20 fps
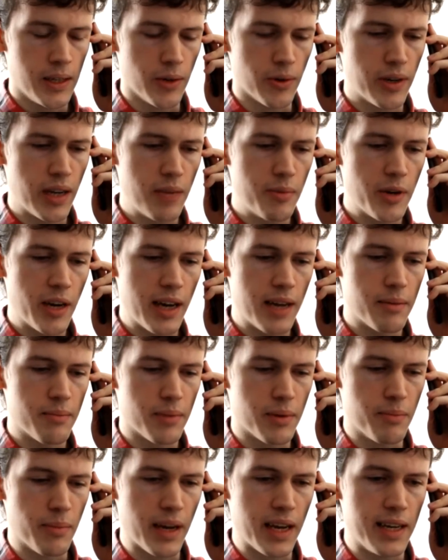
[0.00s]
Your neighbor
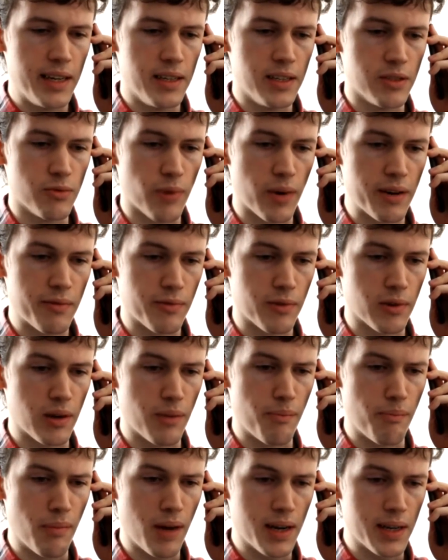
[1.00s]
hadn't been paying his rent for
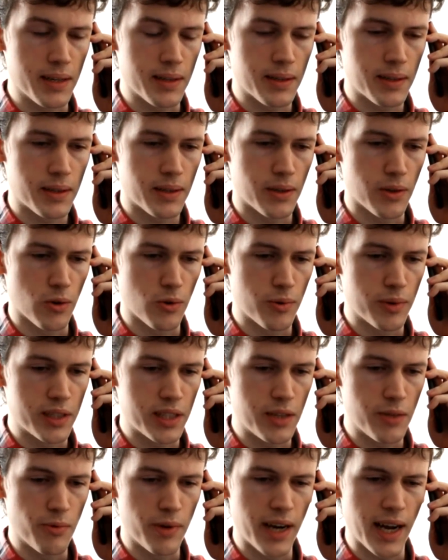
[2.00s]
a month, nor
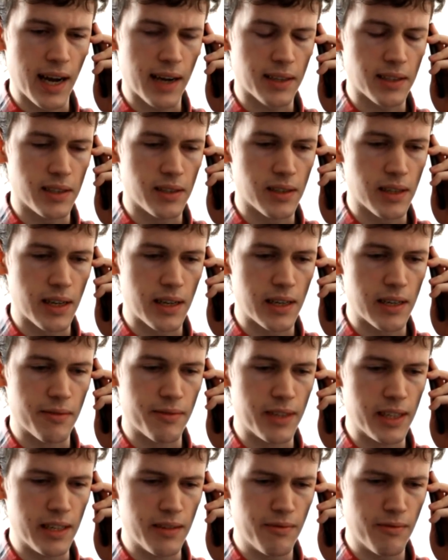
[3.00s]
was he reacting to any
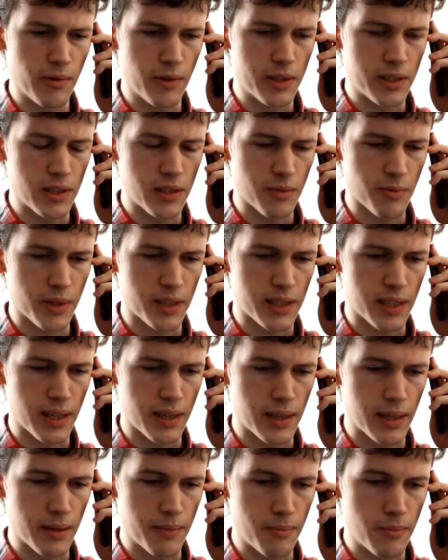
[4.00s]
of the invoices we
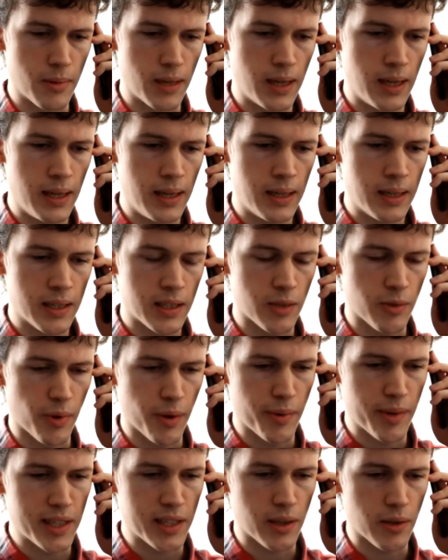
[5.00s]
sent him, so
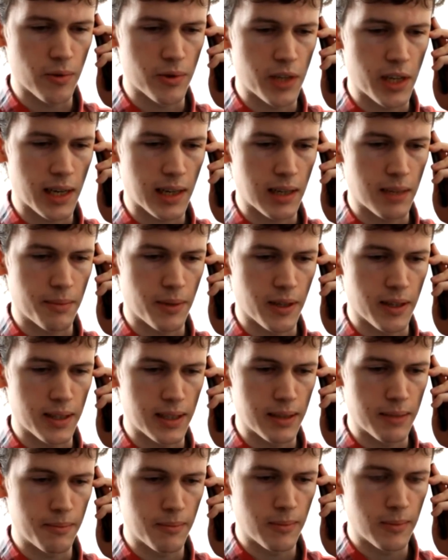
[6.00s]
we went to go check up
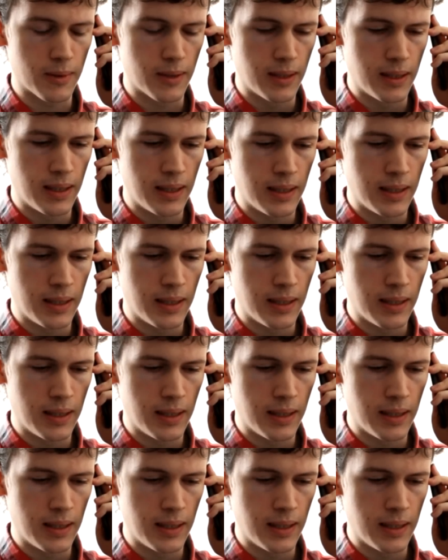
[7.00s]
on him.